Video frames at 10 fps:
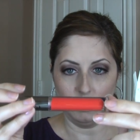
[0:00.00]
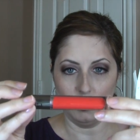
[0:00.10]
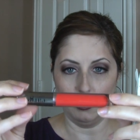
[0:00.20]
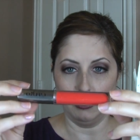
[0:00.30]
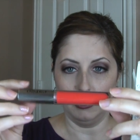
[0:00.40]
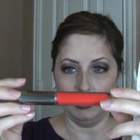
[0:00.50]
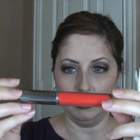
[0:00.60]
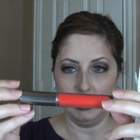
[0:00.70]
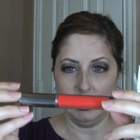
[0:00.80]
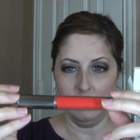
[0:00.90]
or coral
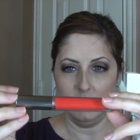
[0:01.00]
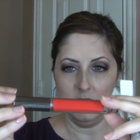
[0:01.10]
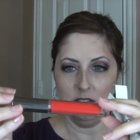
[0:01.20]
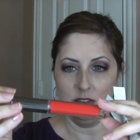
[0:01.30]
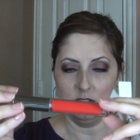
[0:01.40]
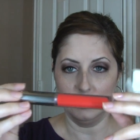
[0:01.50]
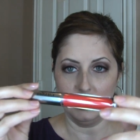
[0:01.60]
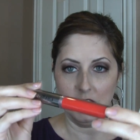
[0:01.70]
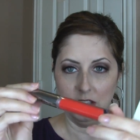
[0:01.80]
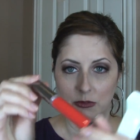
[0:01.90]
or anything even
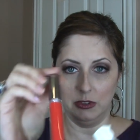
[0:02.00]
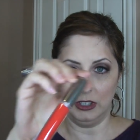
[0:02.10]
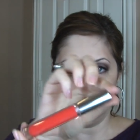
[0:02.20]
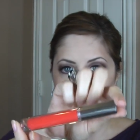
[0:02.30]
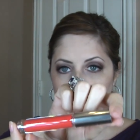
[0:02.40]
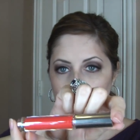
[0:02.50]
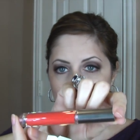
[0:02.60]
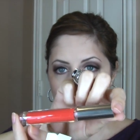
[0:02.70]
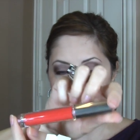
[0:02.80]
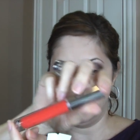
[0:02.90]
slightly related
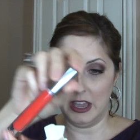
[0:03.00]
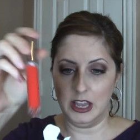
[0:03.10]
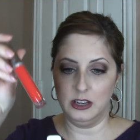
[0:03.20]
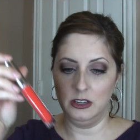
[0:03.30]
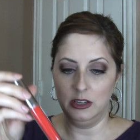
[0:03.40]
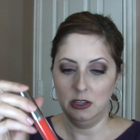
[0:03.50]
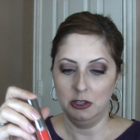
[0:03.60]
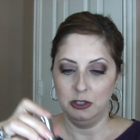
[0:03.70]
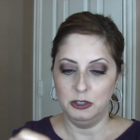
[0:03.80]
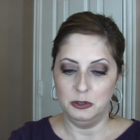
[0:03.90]
to that.
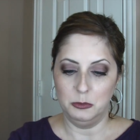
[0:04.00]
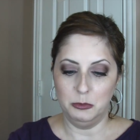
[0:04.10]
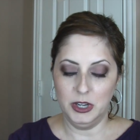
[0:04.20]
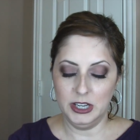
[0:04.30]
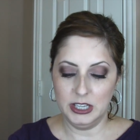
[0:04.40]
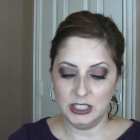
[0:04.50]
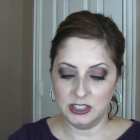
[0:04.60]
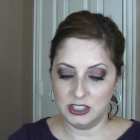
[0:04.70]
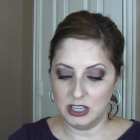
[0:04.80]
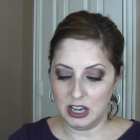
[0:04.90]

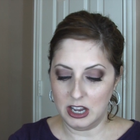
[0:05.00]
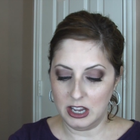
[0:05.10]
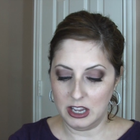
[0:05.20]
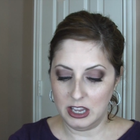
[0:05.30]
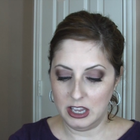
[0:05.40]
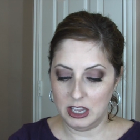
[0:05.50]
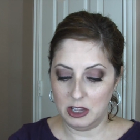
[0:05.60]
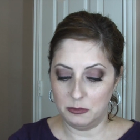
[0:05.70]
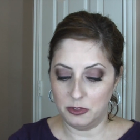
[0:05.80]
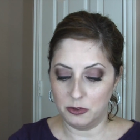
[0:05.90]
But I
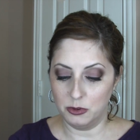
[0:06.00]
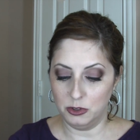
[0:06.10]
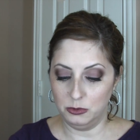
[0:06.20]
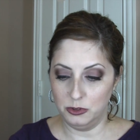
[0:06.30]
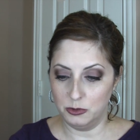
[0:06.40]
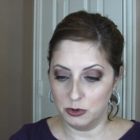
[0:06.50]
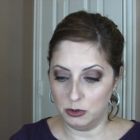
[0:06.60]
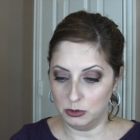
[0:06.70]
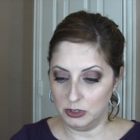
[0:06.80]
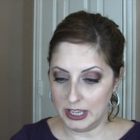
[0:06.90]
am thrilled with the
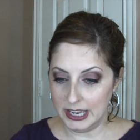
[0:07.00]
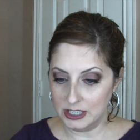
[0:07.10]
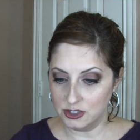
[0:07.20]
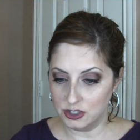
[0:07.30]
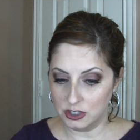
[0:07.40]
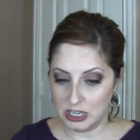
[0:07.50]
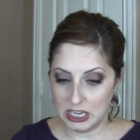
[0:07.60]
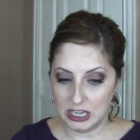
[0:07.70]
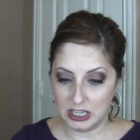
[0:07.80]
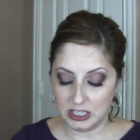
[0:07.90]
roller lash,
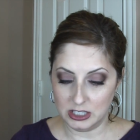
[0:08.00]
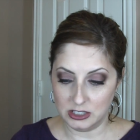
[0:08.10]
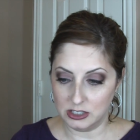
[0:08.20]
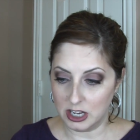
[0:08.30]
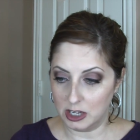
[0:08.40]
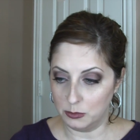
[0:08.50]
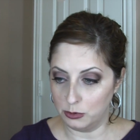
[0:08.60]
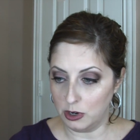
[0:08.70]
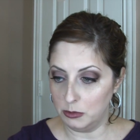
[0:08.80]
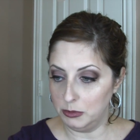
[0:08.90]
and I can
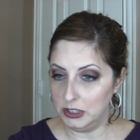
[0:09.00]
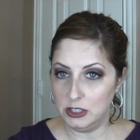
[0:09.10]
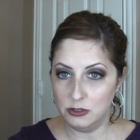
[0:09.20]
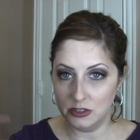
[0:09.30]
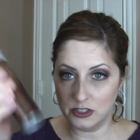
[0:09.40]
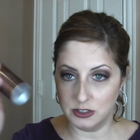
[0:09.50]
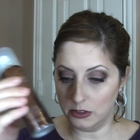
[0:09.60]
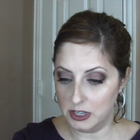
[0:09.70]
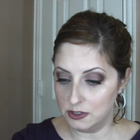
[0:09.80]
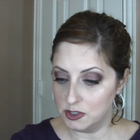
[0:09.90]
probably use this
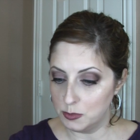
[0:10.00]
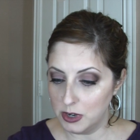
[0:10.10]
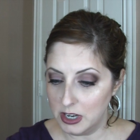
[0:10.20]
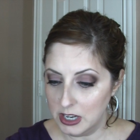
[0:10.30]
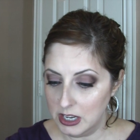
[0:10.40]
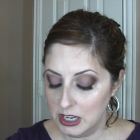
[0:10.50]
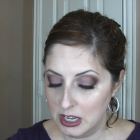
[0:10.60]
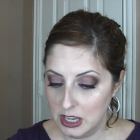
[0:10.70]
little hairspray.